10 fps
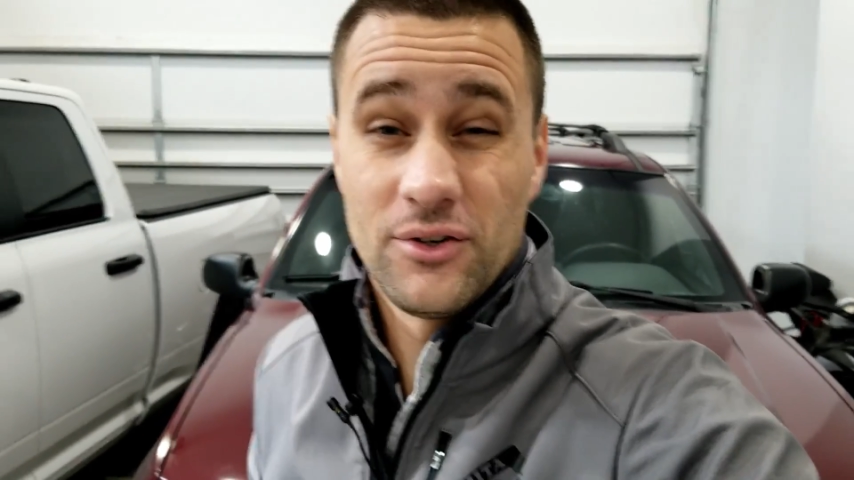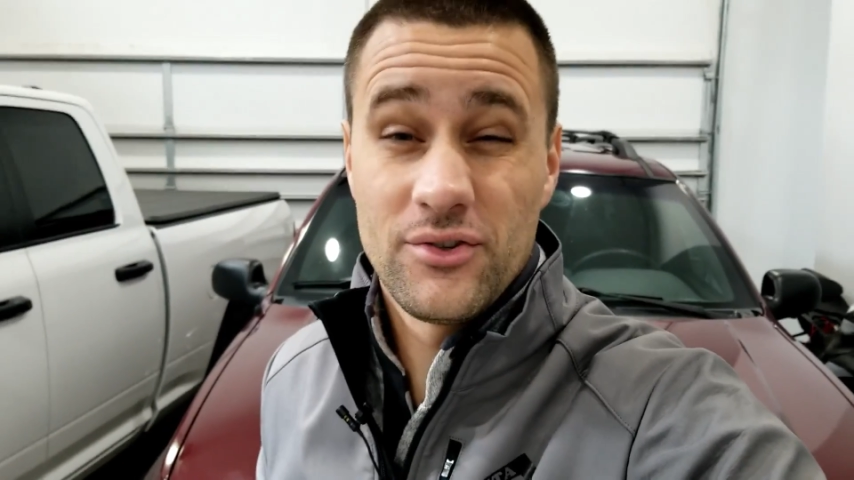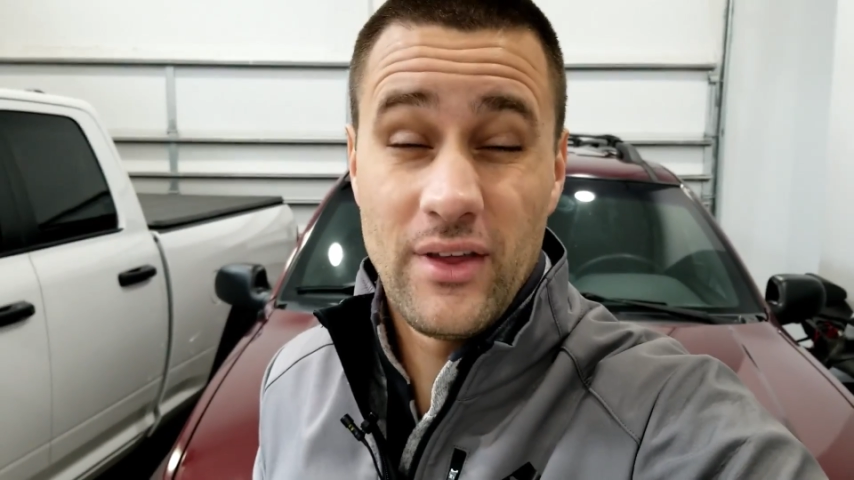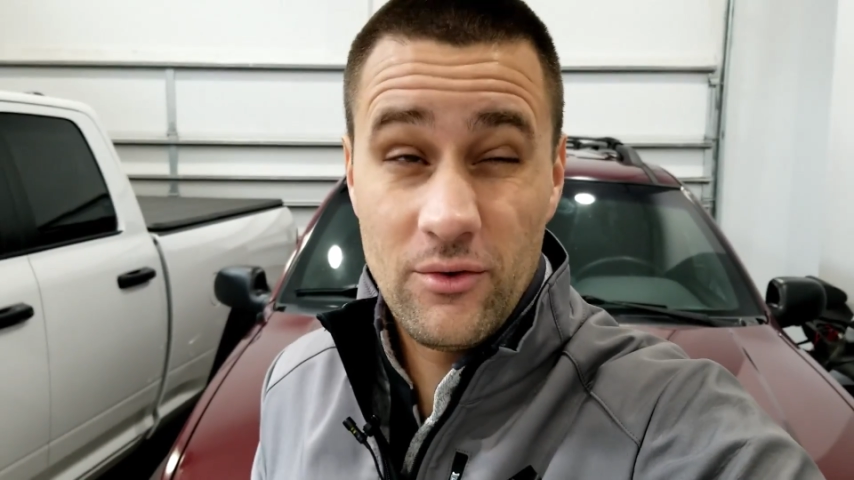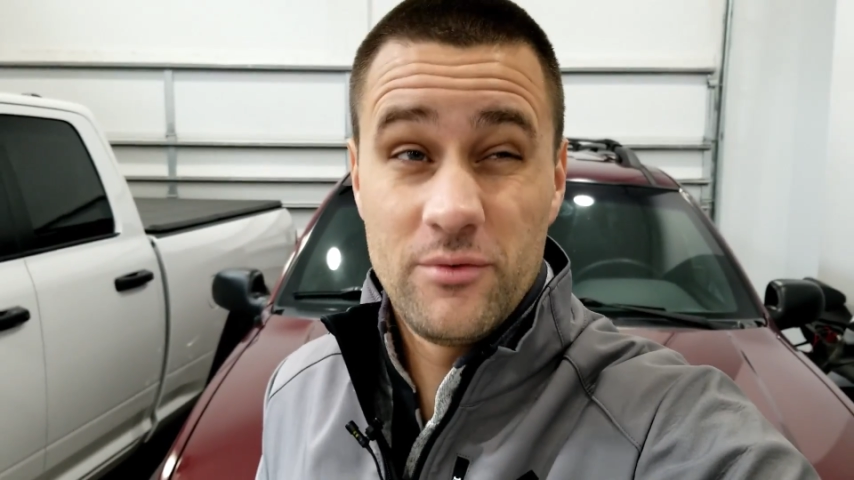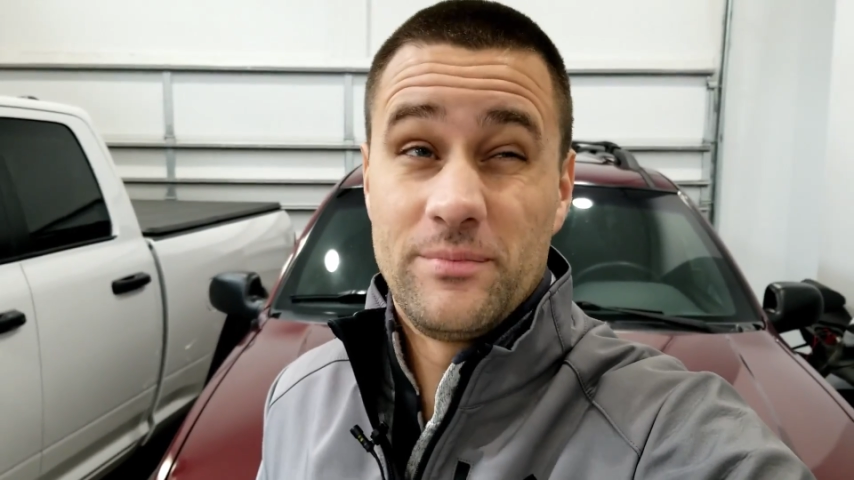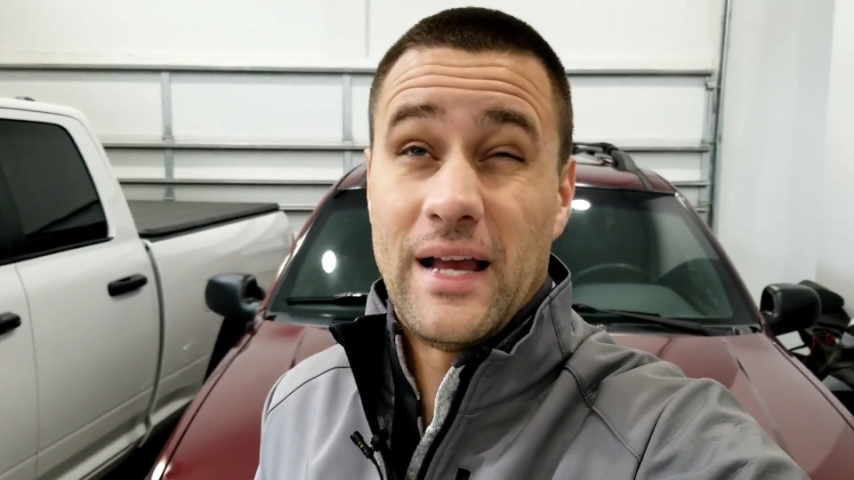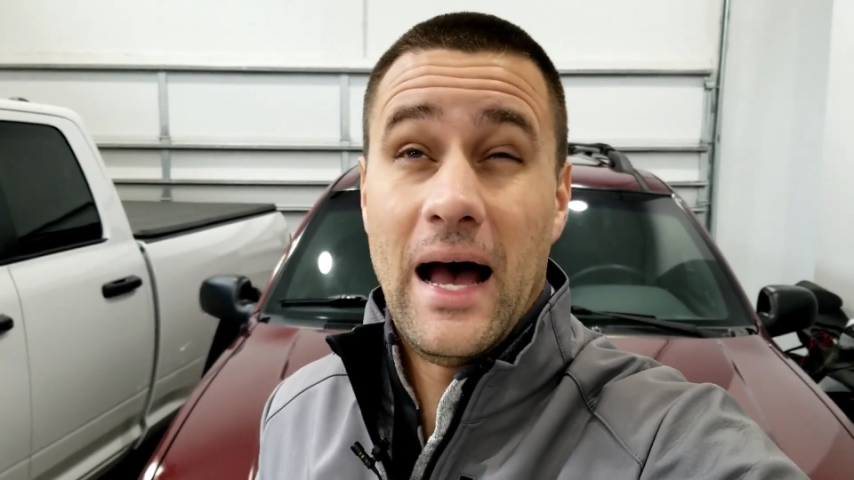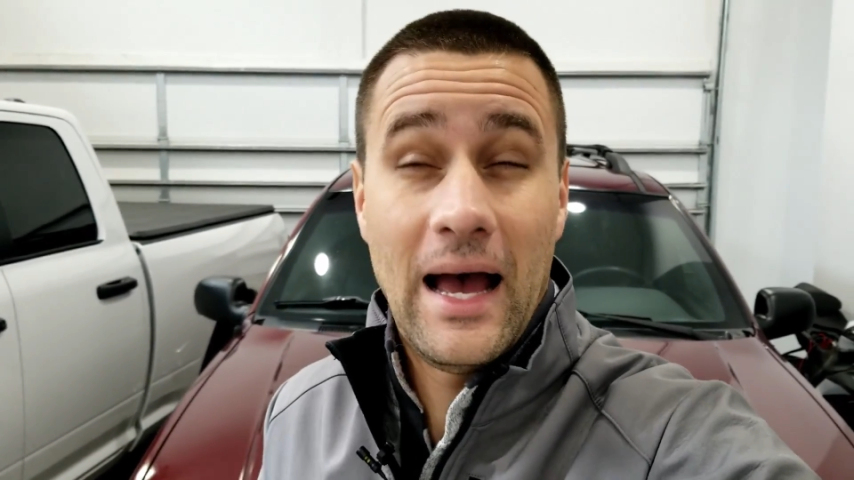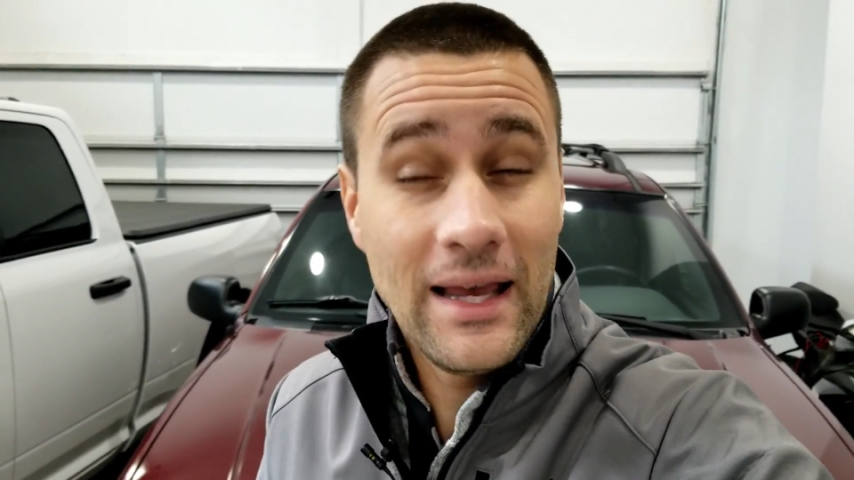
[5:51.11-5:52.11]
So that would
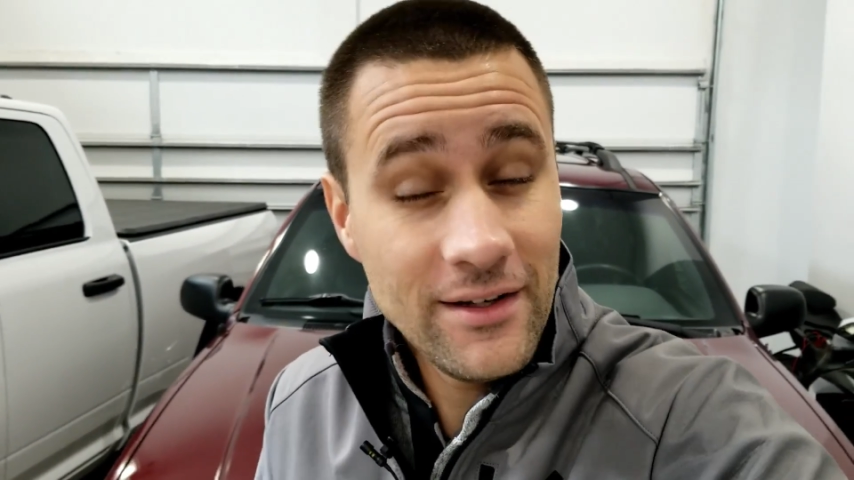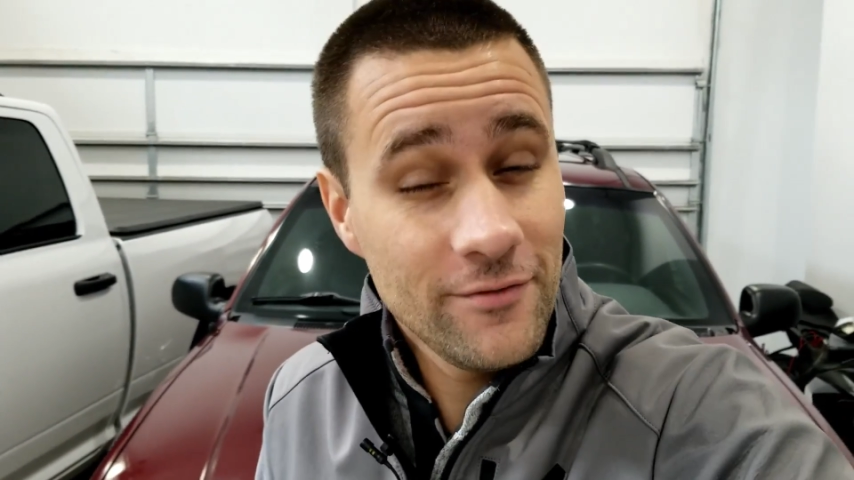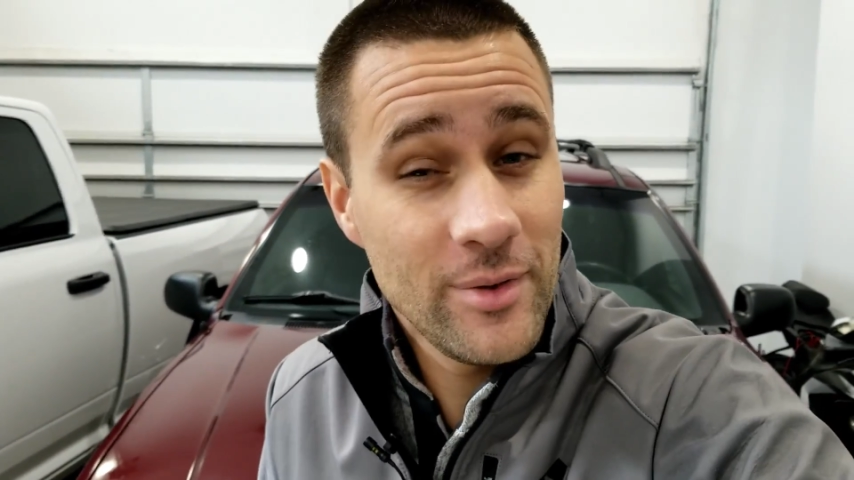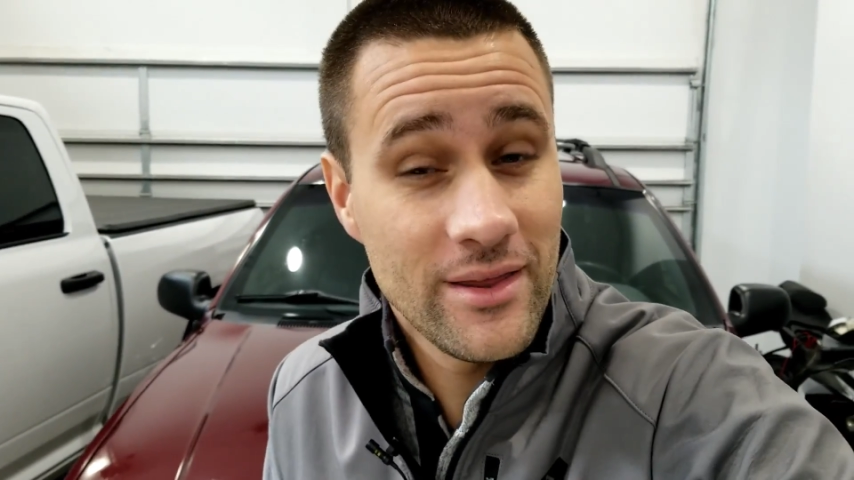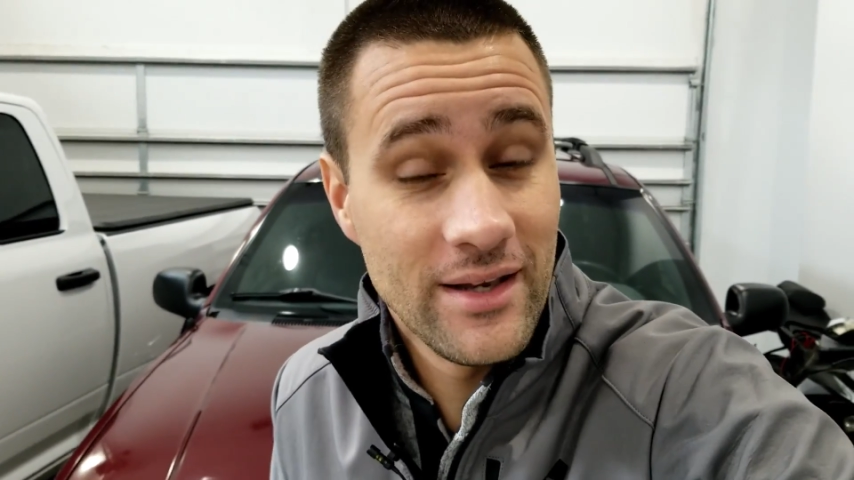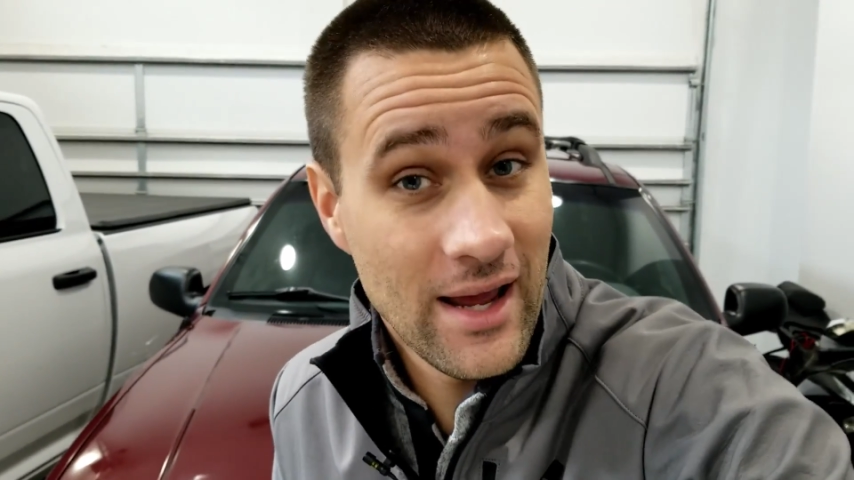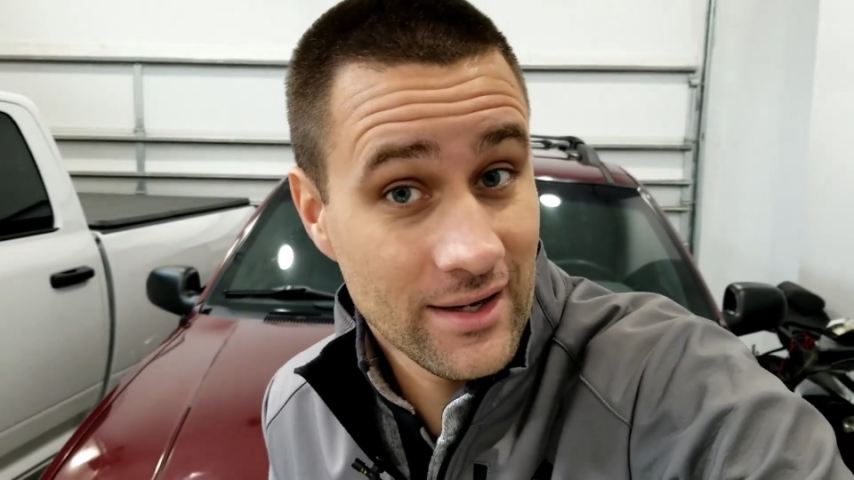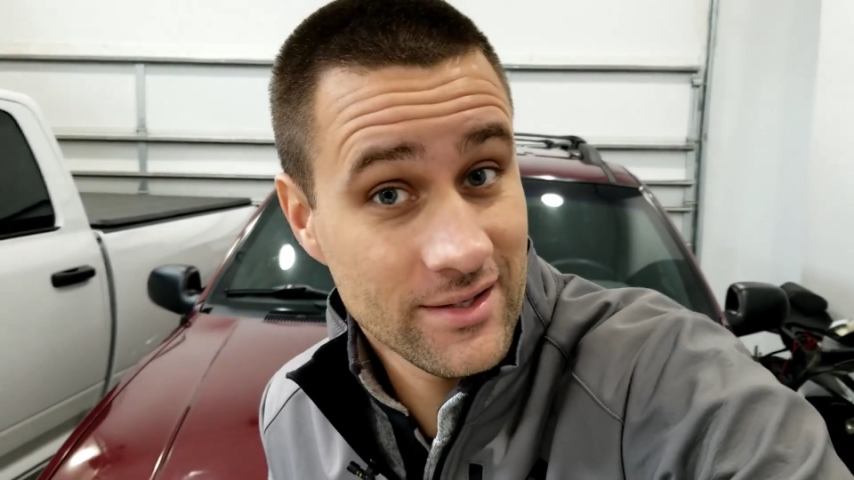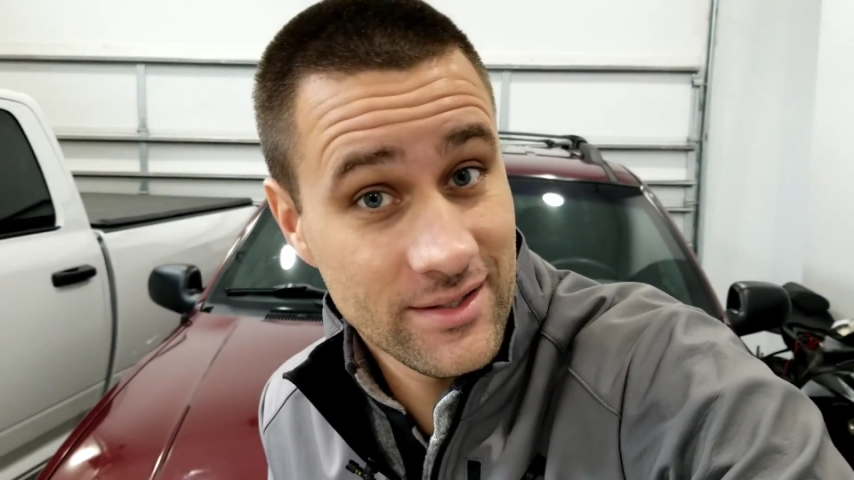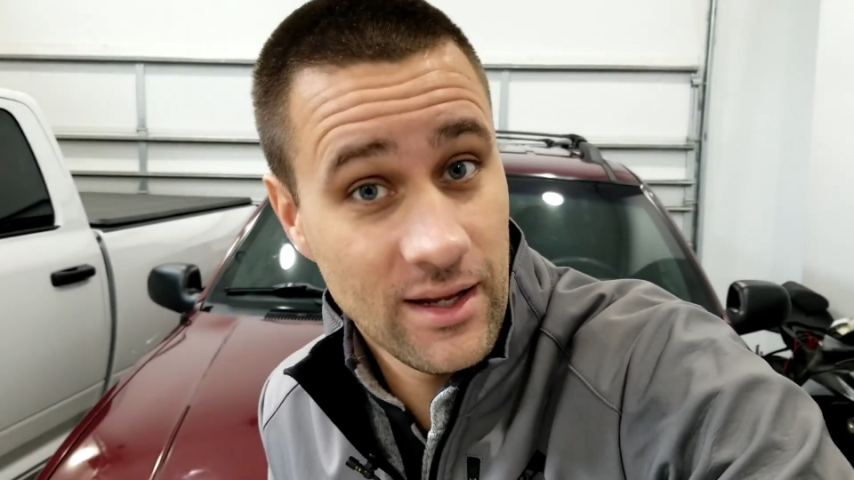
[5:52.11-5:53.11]
kind of be the
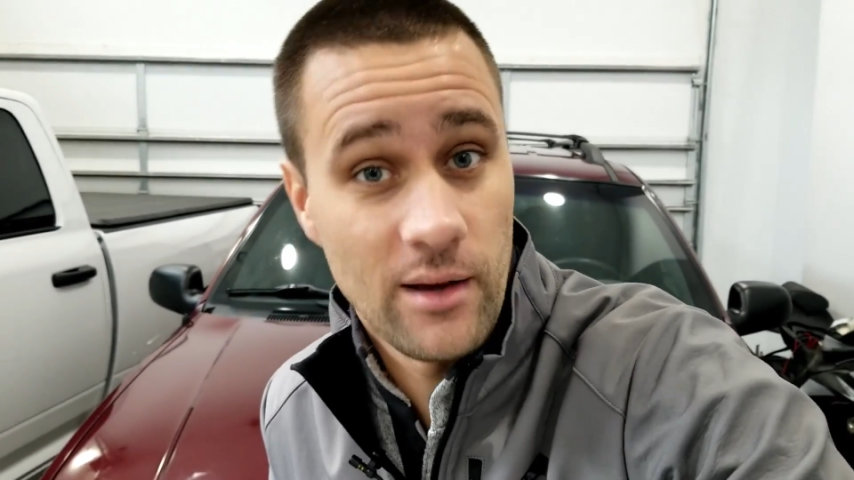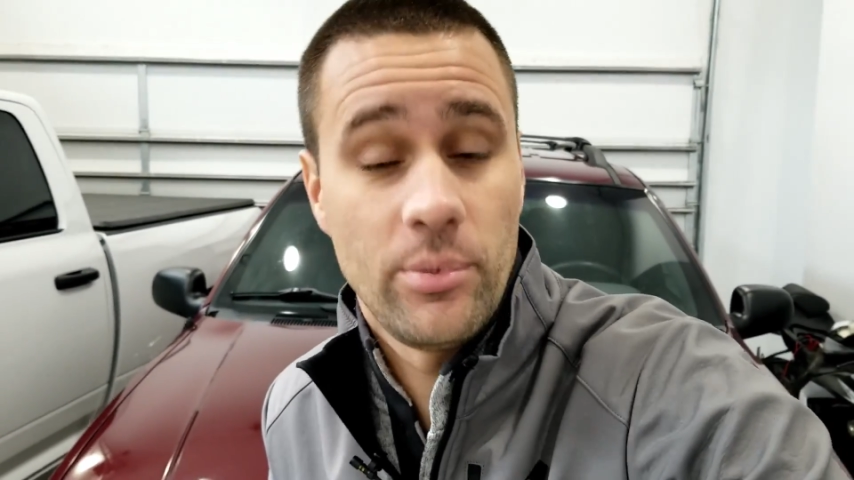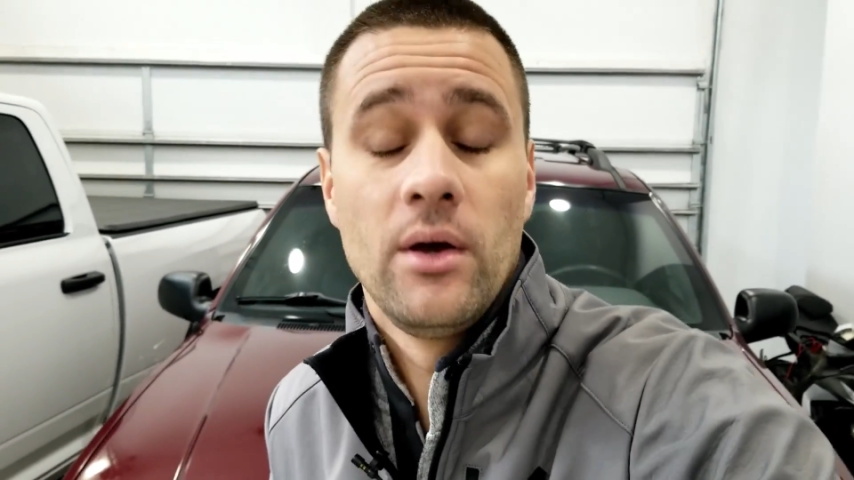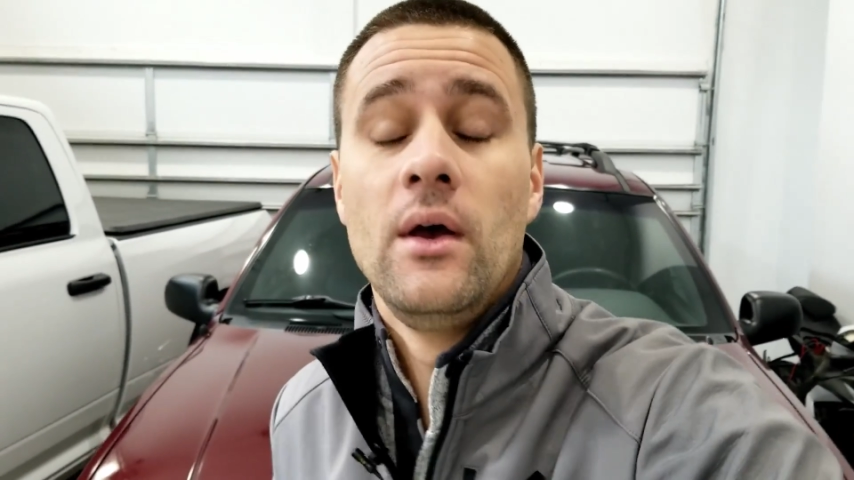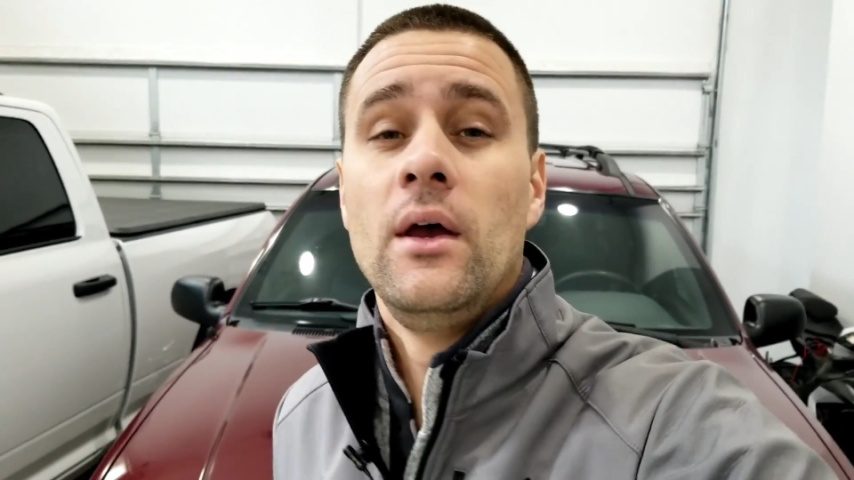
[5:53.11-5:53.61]
next step